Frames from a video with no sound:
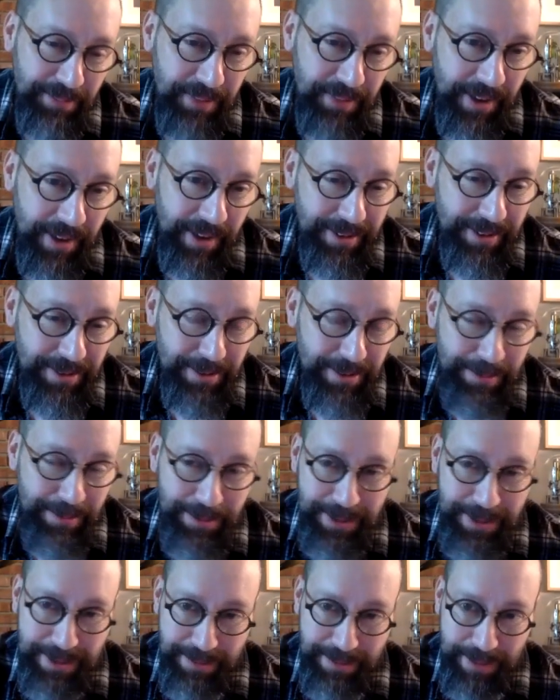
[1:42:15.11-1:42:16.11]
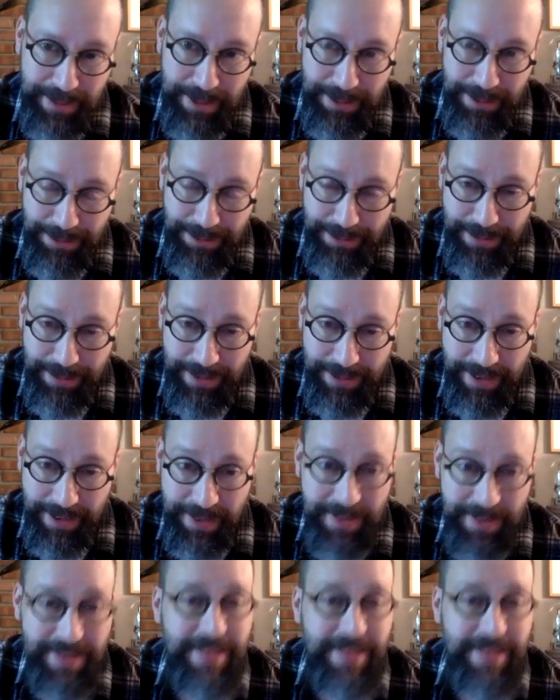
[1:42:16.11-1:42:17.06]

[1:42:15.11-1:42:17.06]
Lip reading: Diane hopefully can make use of this axe.